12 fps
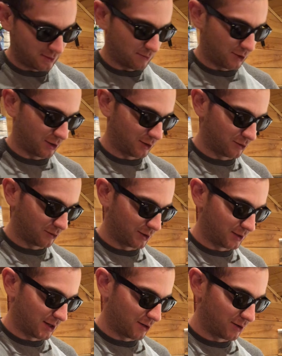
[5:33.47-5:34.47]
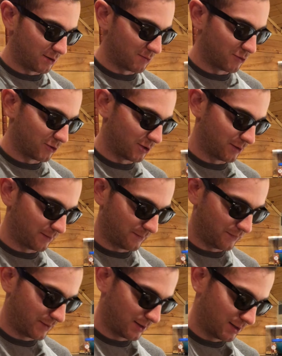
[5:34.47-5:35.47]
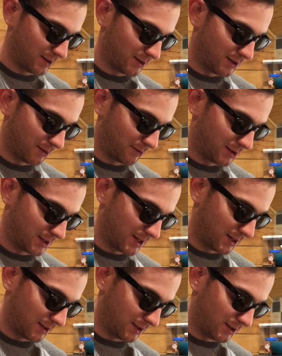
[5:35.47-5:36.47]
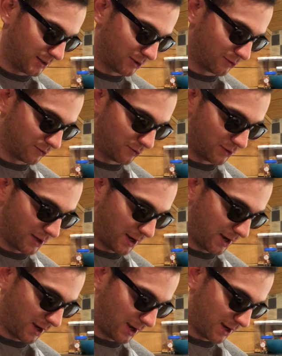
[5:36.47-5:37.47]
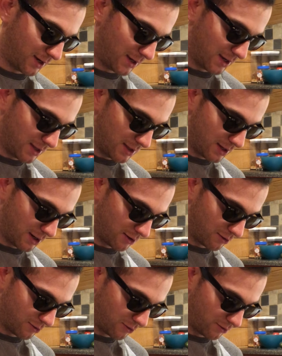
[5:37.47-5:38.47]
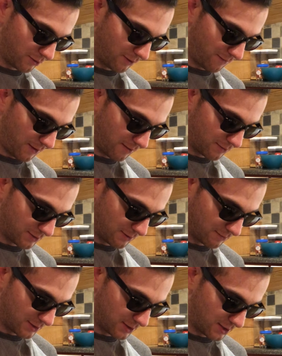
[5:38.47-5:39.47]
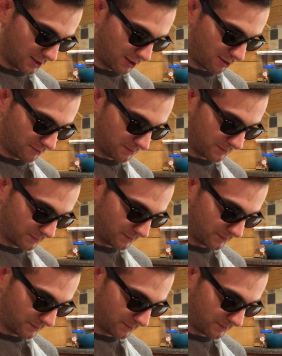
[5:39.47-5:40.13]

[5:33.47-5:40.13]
I'm not going to torque down anymore. Now I'm going to take the screw that I had in there to hold the 507C down.